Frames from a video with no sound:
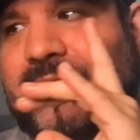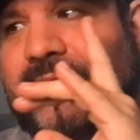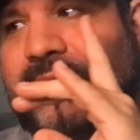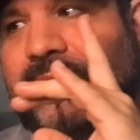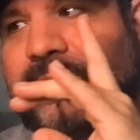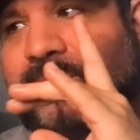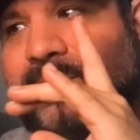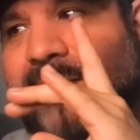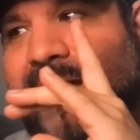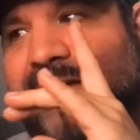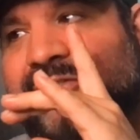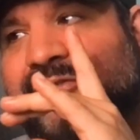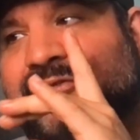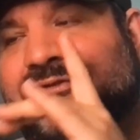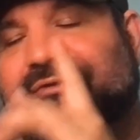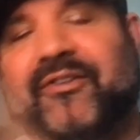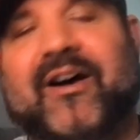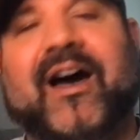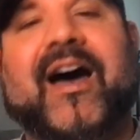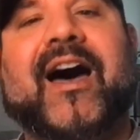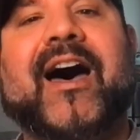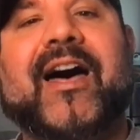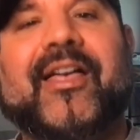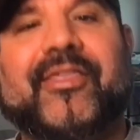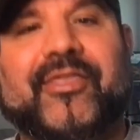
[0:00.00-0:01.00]
My
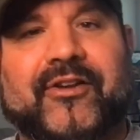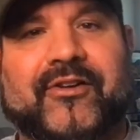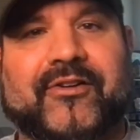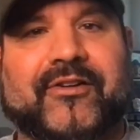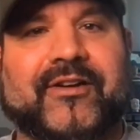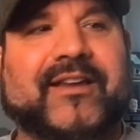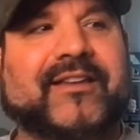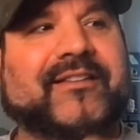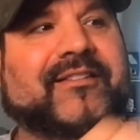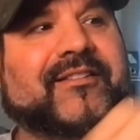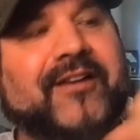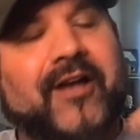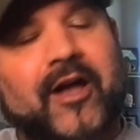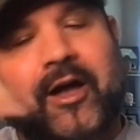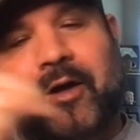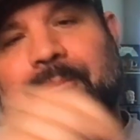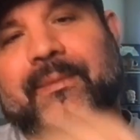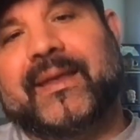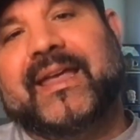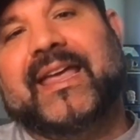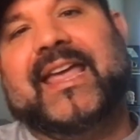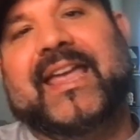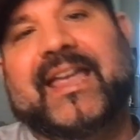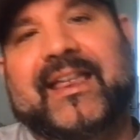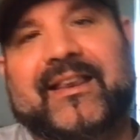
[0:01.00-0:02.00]
father is
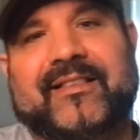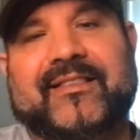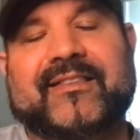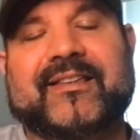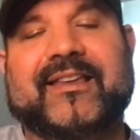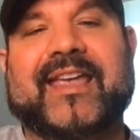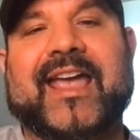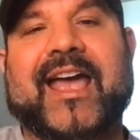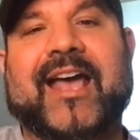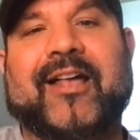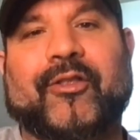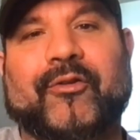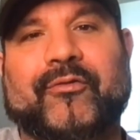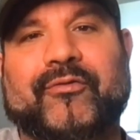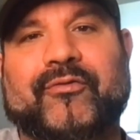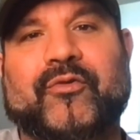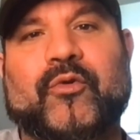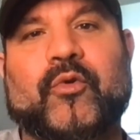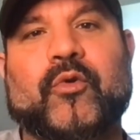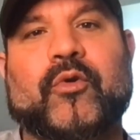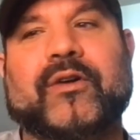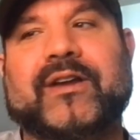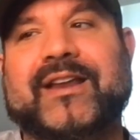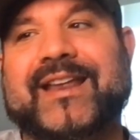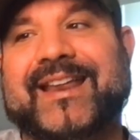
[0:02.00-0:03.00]
coming into
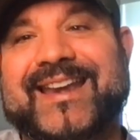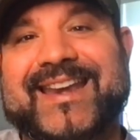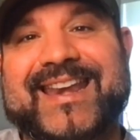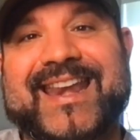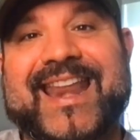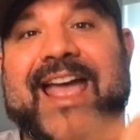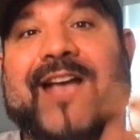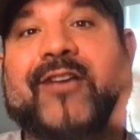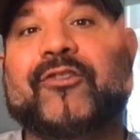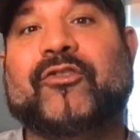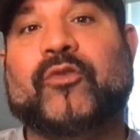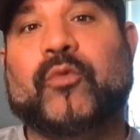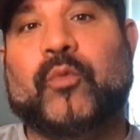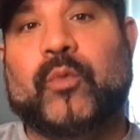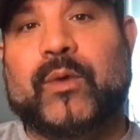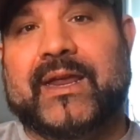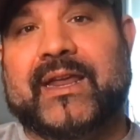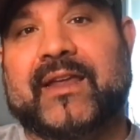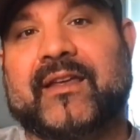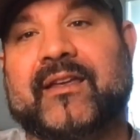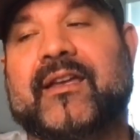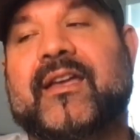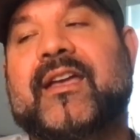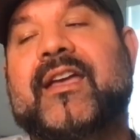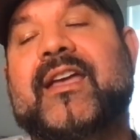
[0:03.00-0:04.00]
California next
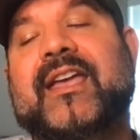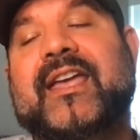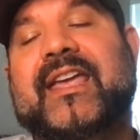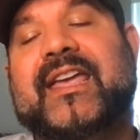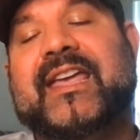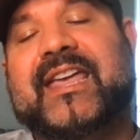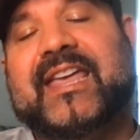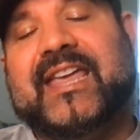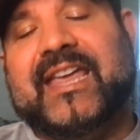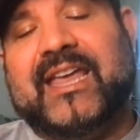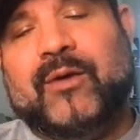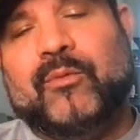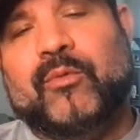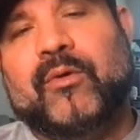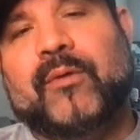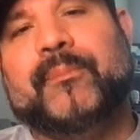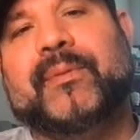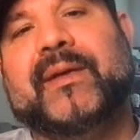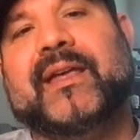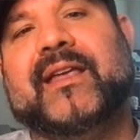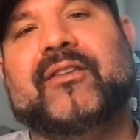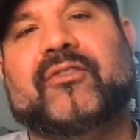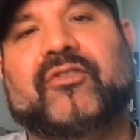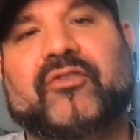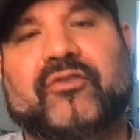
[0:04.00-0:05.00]
week. He will
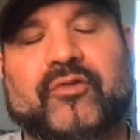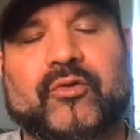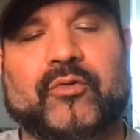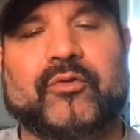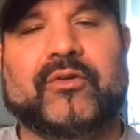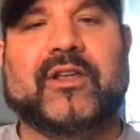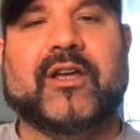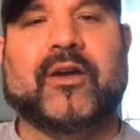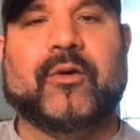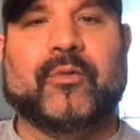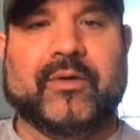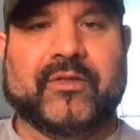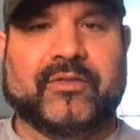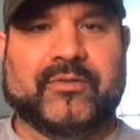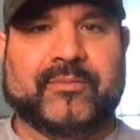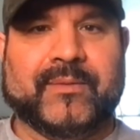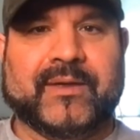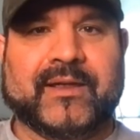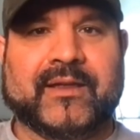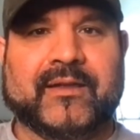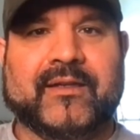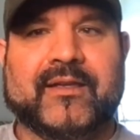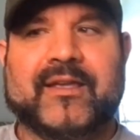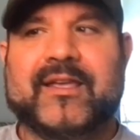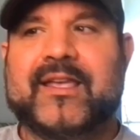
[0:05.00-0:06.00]
be in studio with
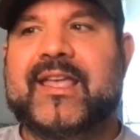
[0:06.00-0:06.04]
me.